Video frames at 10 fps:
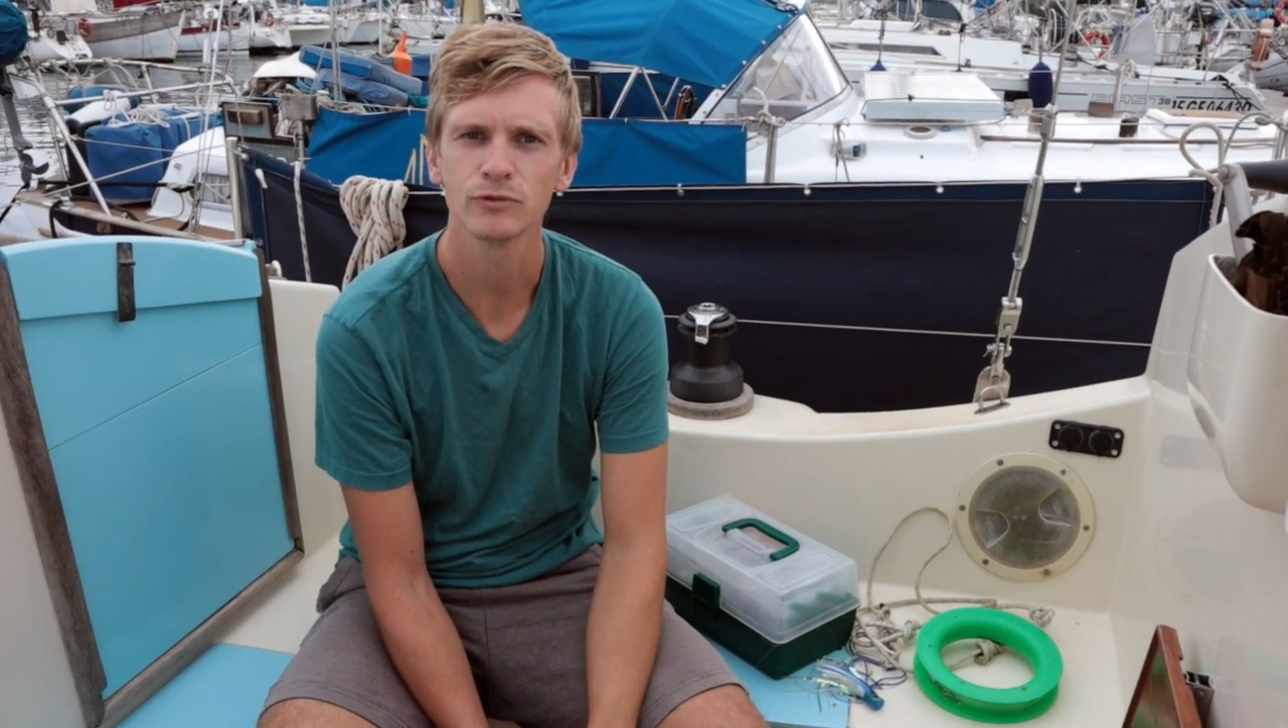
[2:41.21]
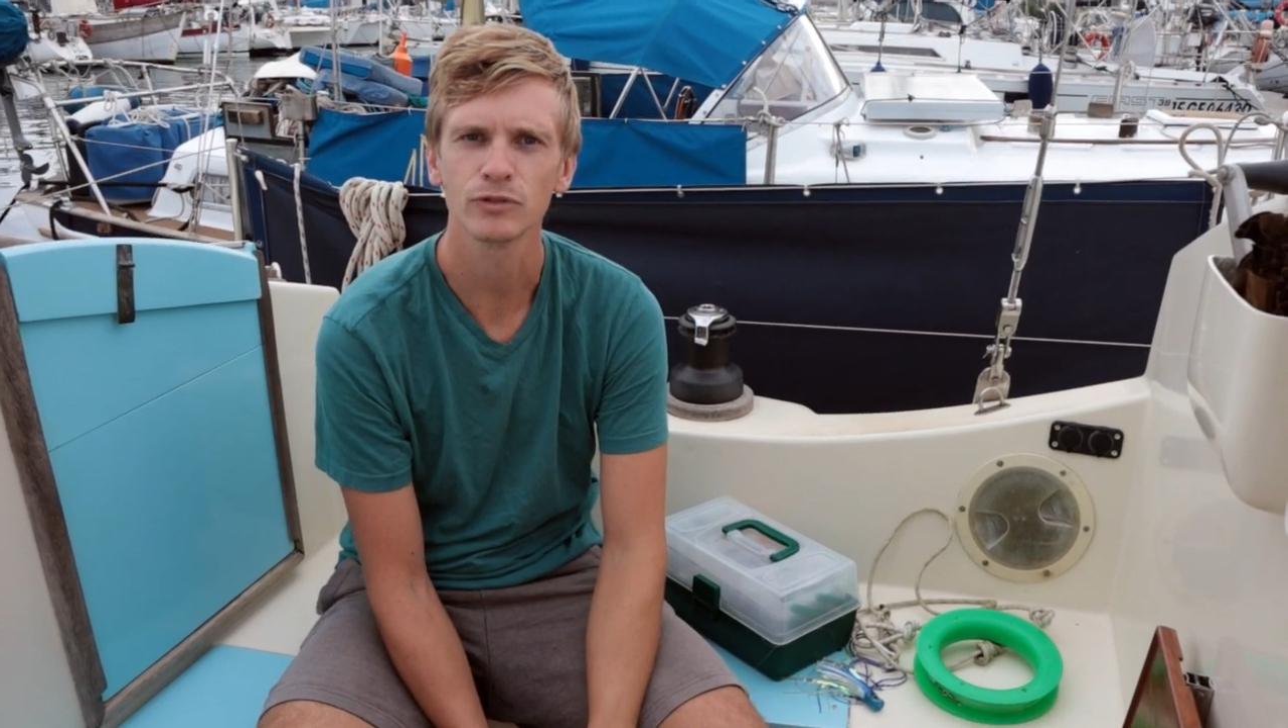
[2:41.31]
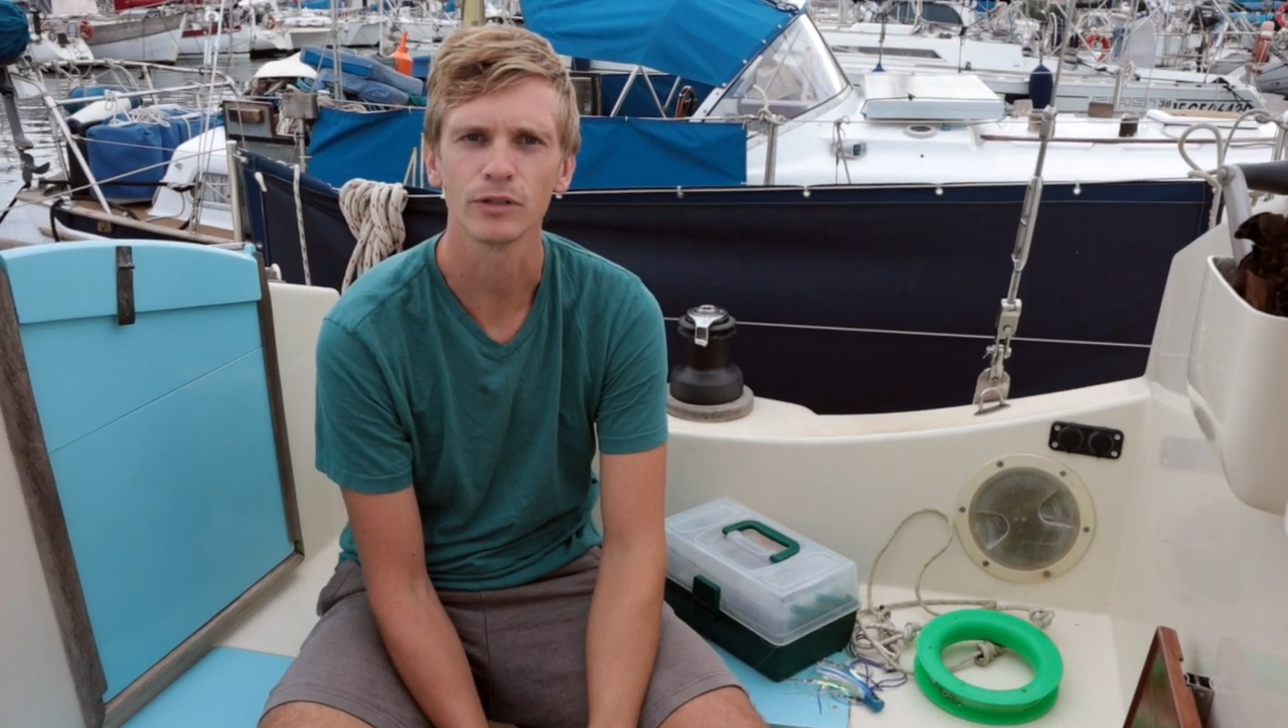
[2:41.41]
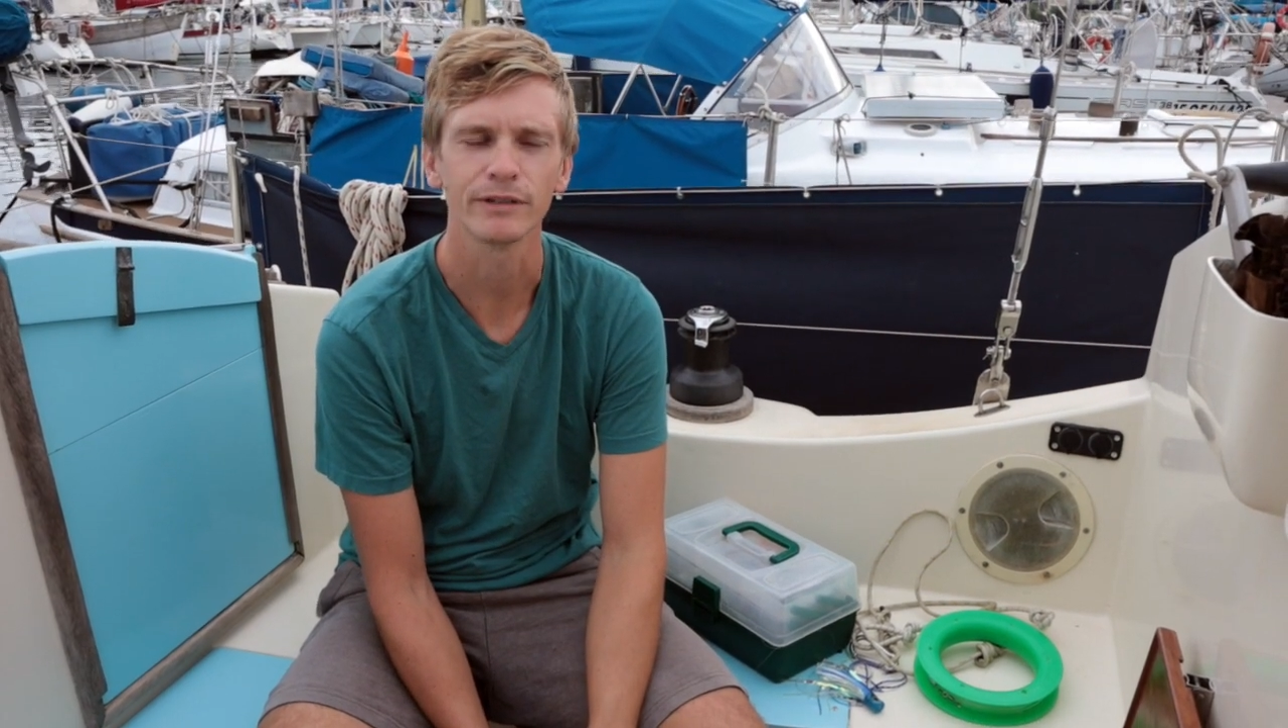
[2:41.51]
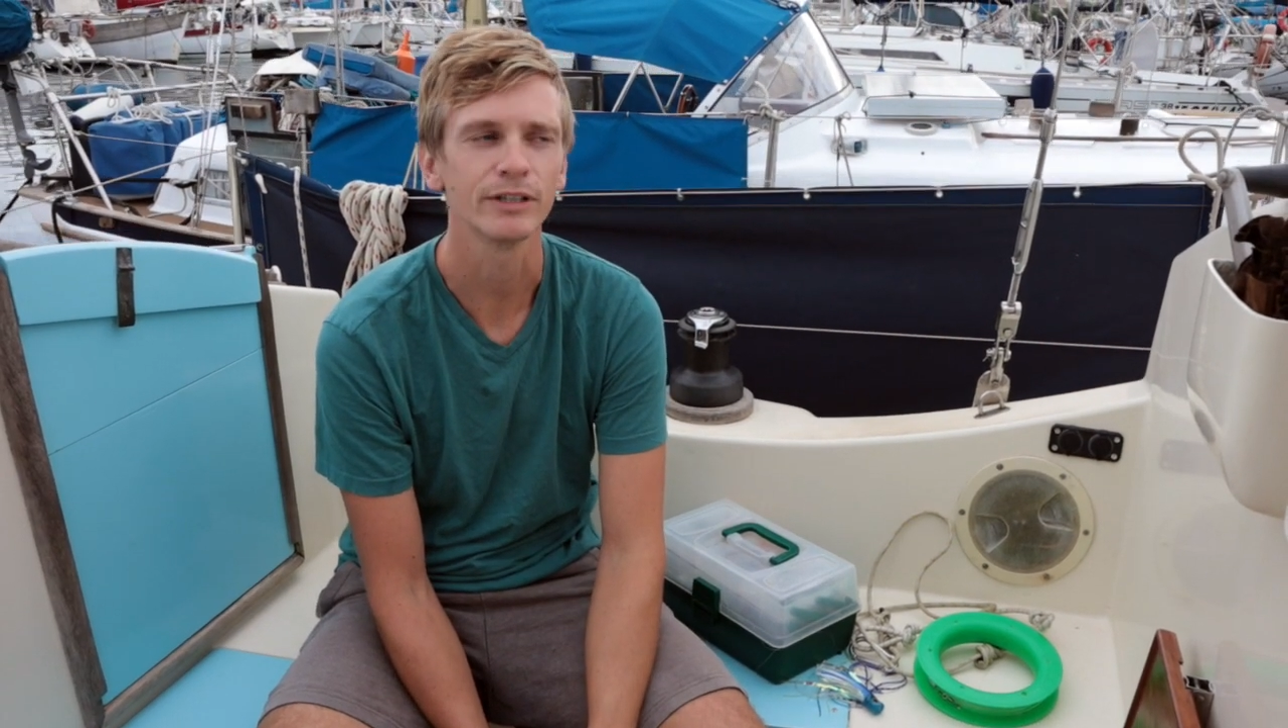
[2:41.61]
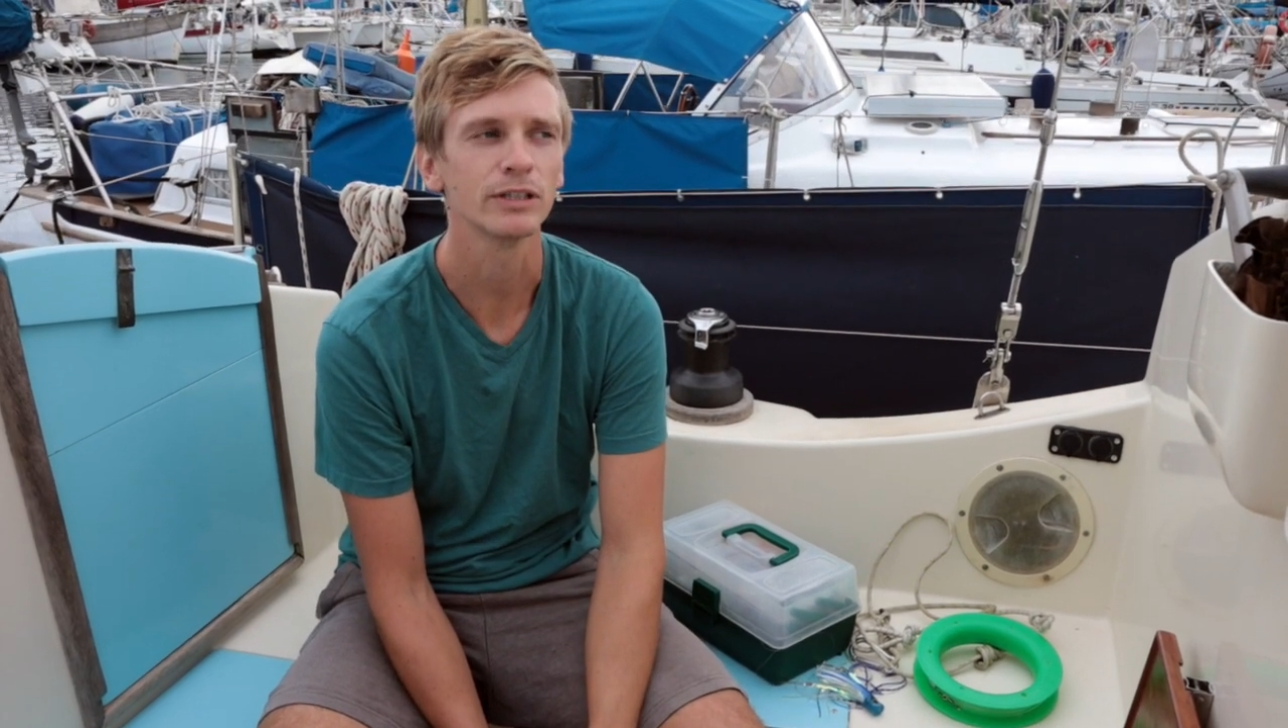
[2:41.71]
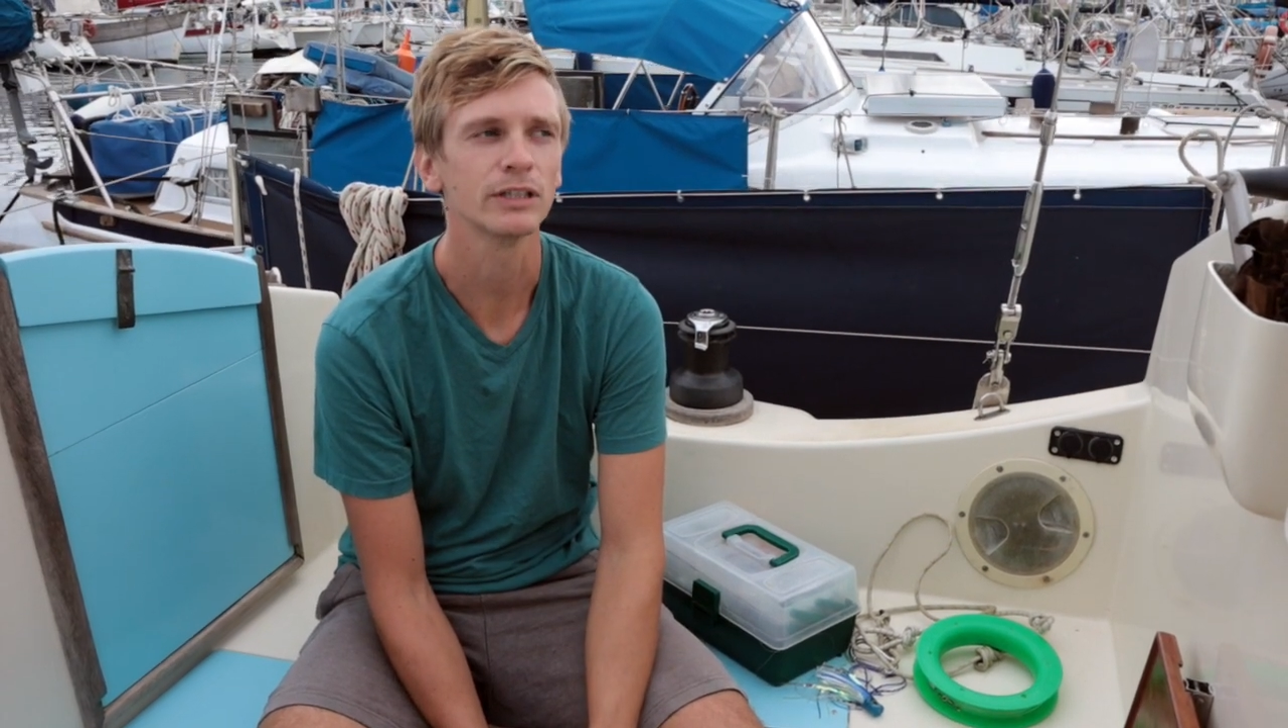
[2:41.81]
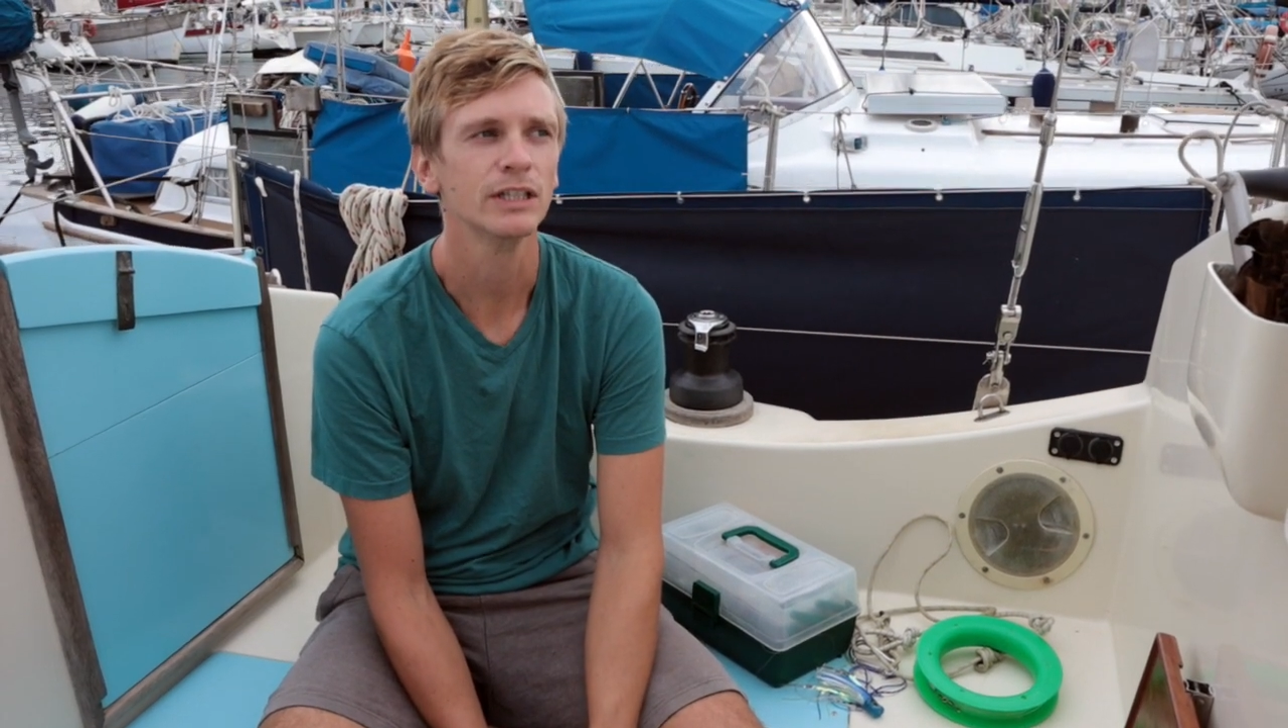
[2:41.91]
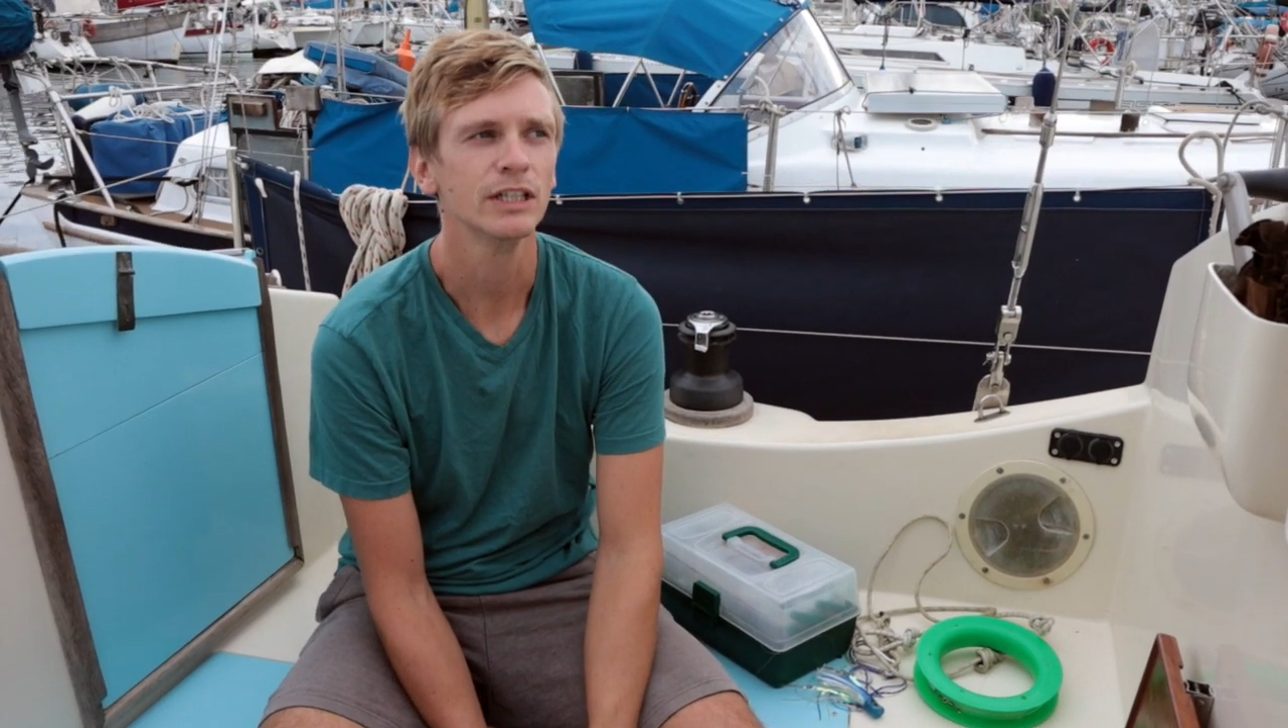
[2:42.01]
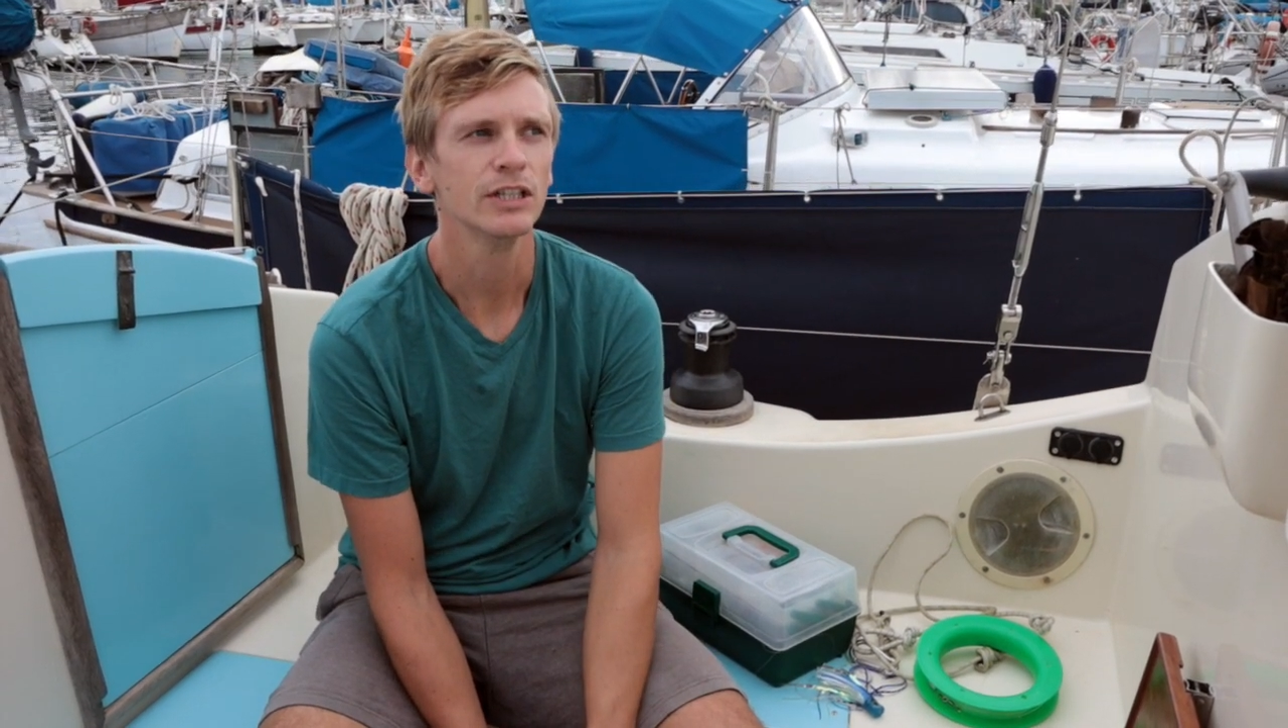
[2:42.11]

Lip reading: trolling reel.